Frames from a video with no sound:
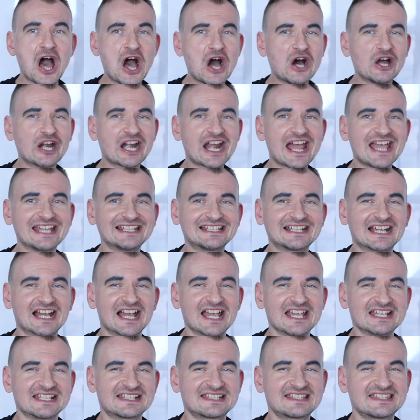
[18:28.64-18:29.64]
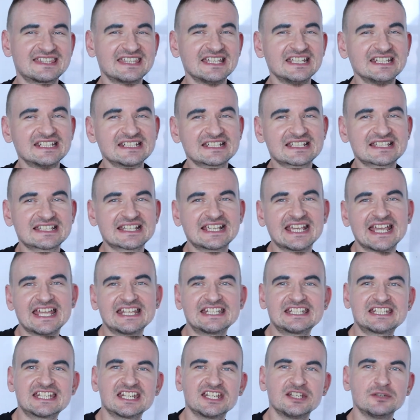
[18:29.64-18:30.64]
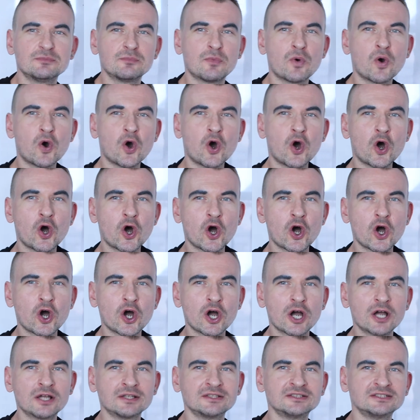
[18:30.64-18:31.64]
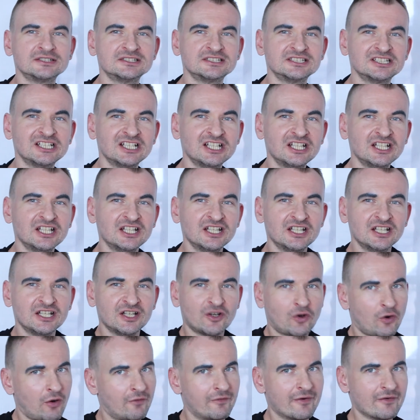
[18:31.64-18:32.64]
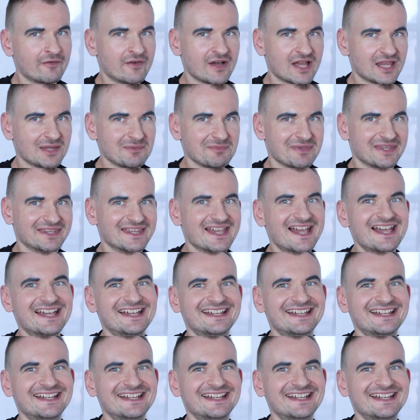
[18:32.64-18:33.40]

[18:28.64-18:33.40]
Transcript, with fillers: Alright guys, things getting more overwhelming.